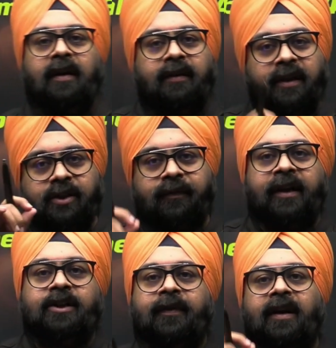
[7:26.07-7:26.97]
The
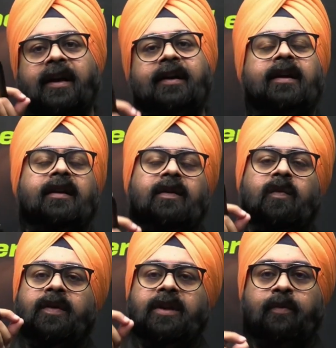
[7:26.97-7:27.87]
streets were littered
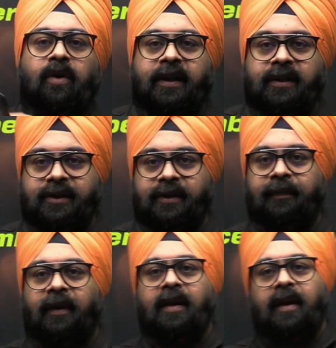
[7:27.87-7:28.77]
with the bodies,
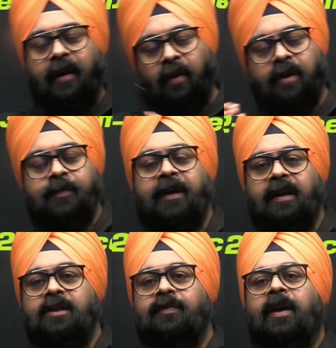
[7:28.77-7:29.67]
and
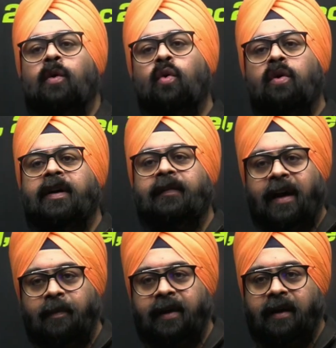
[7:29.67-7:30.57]
hospitals were
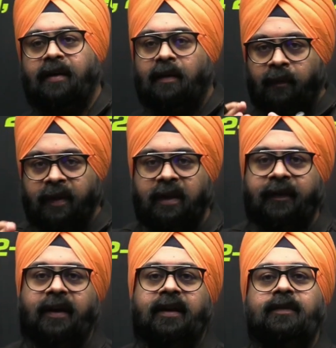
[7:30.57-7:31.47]
overwhelmed with the
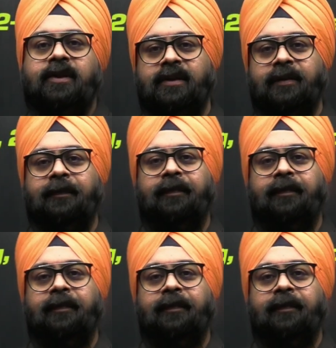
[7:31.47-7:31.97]
victims.